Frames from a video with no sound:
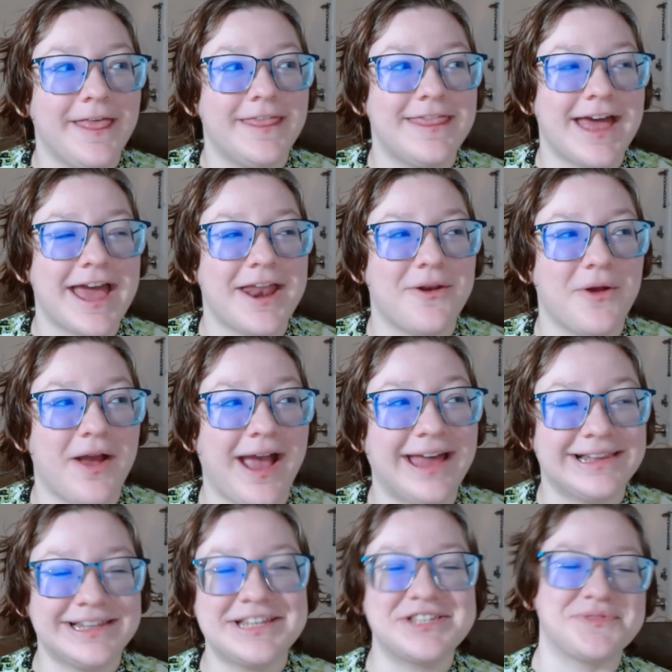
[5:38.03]
that
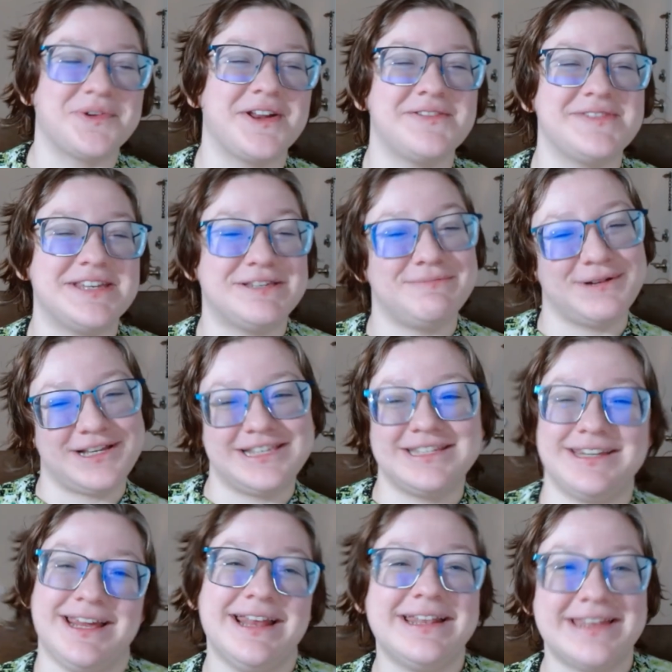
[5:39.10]
at least one of these books
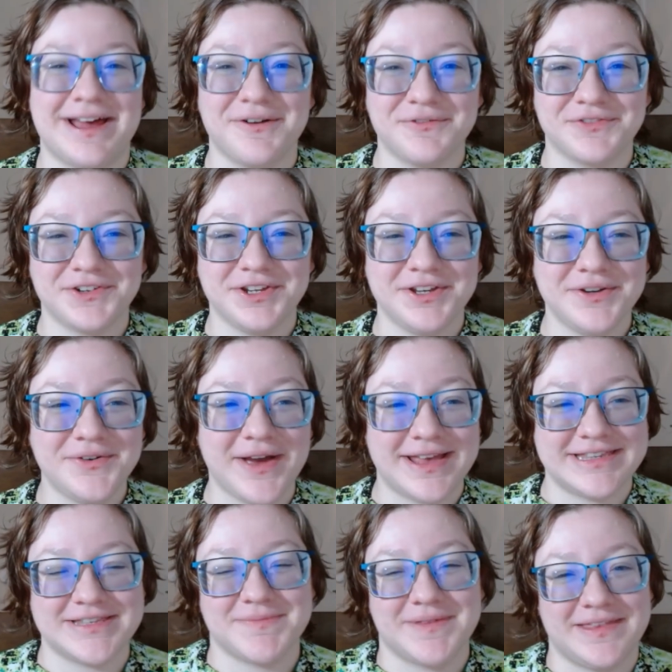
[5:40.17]
stands out for you
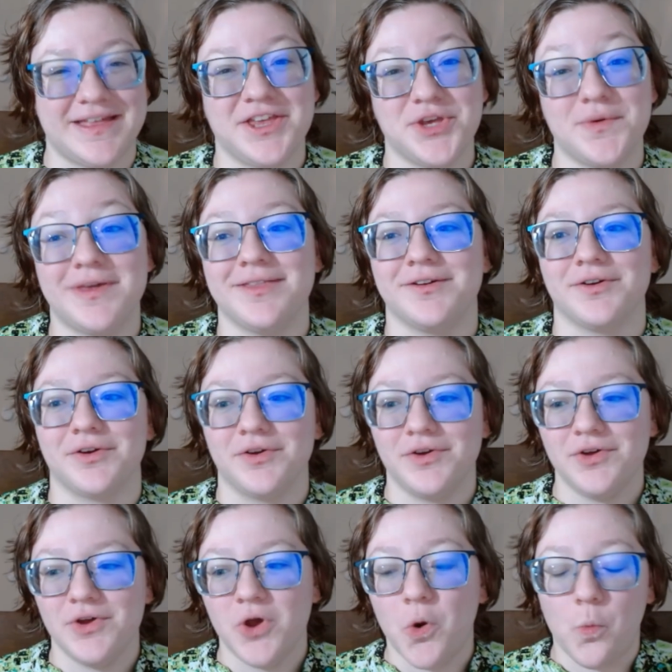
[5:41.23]
as something that you either
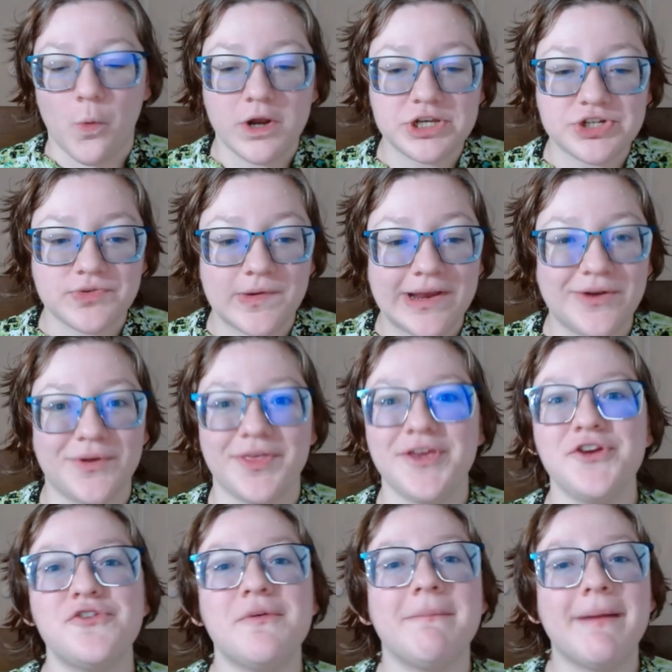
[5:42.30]
want to read or that
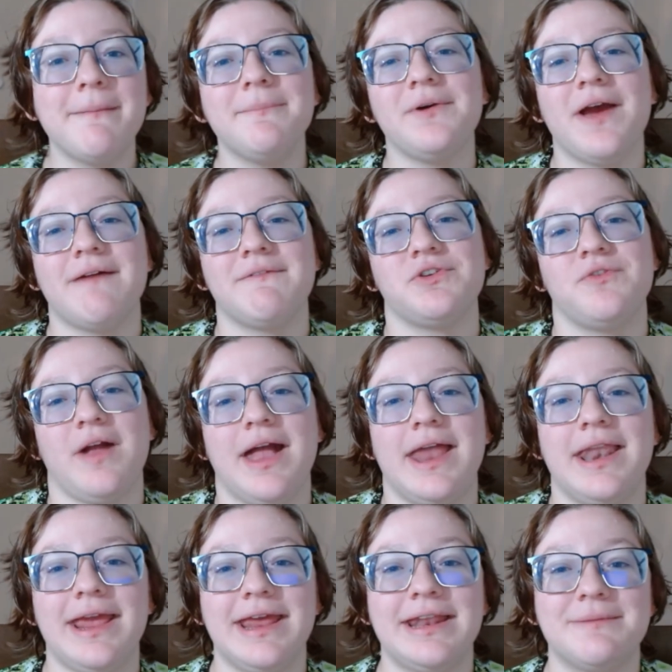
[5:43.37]
you remember having
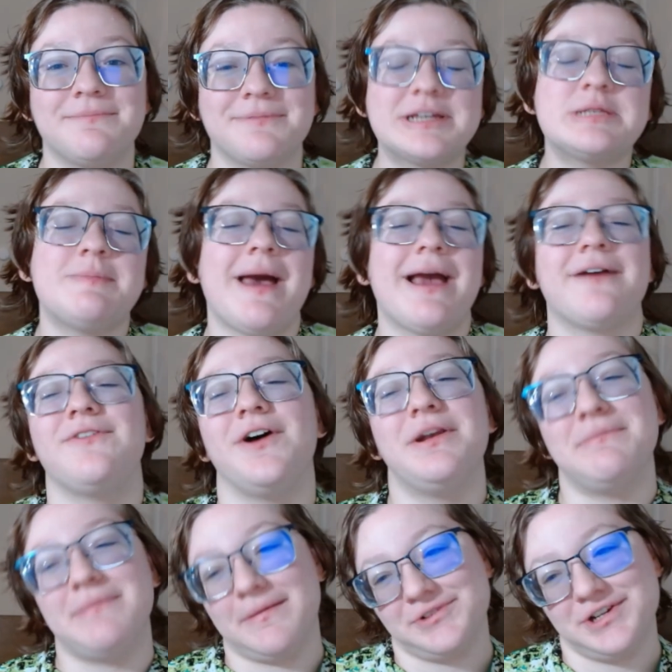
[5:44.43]
read and it brings back
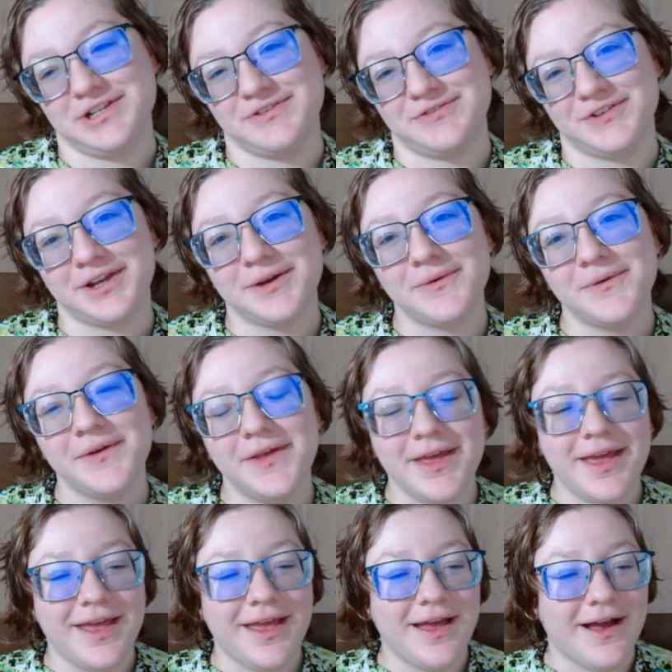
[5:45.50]
fond memories for you.
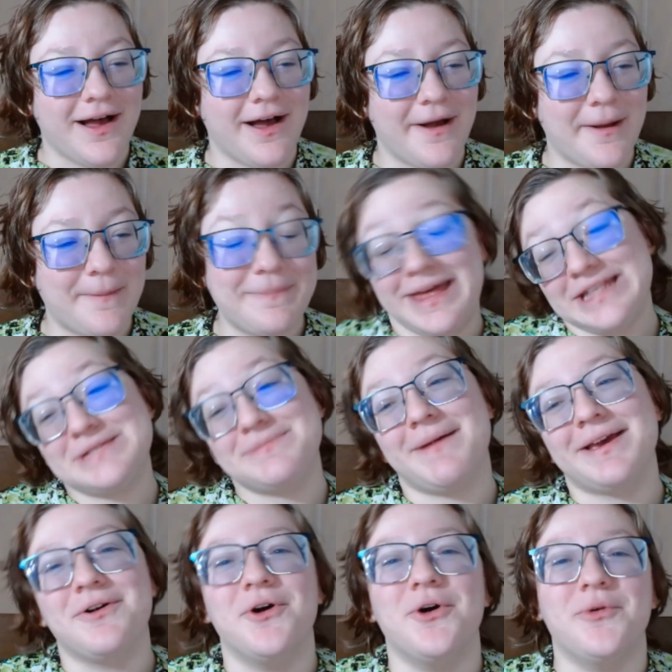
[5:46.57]
That's my
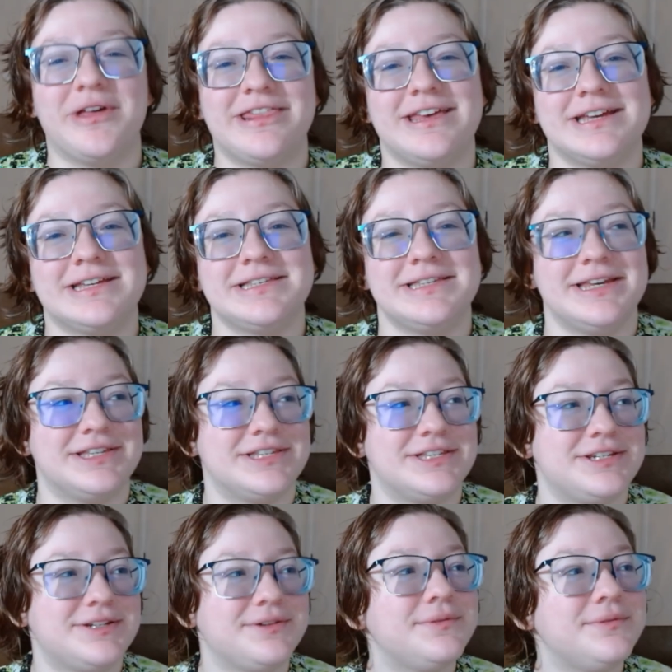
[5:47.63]
goal with this, is
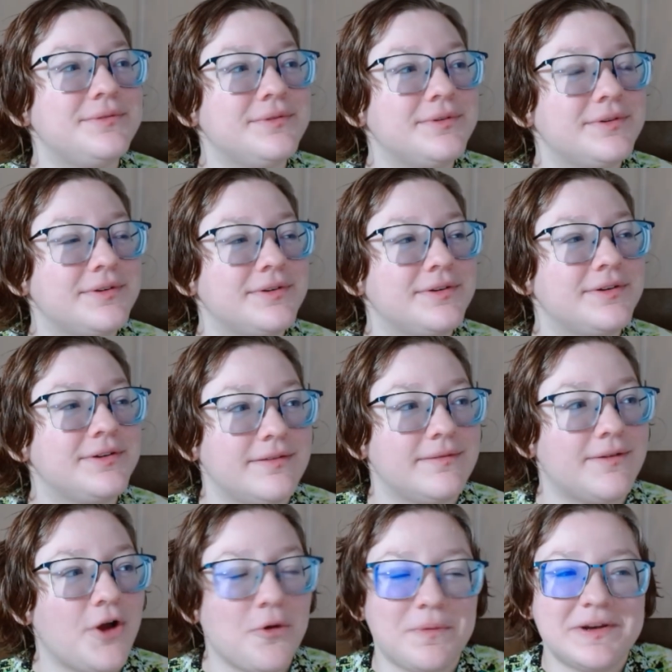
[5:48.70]
to
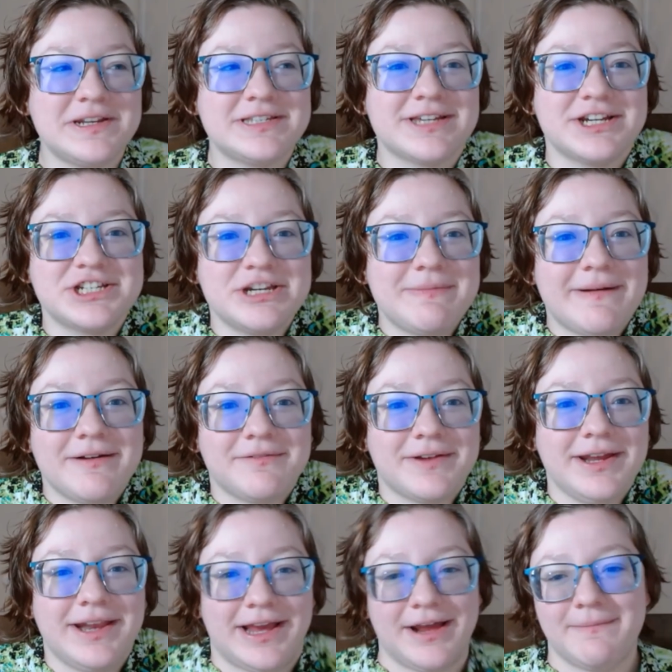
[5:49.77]
open a discussion about
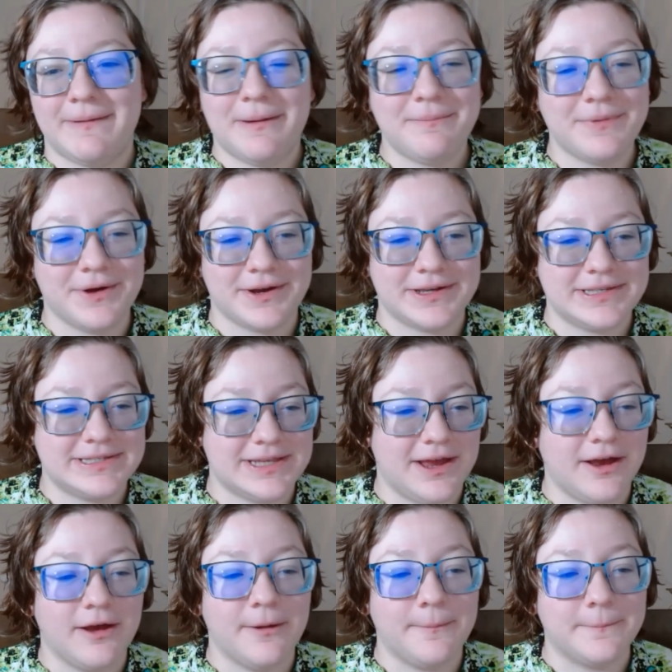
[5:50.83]
reading and about books.
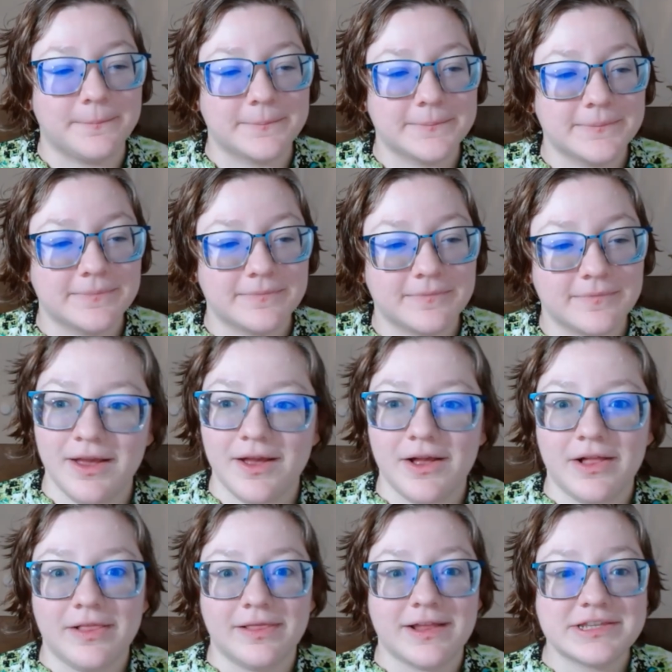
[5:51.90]

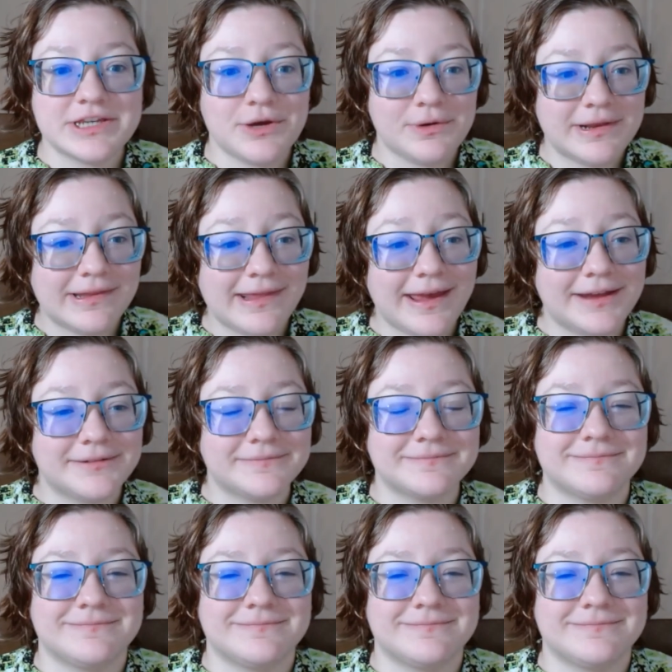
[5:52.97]
Let's go into that.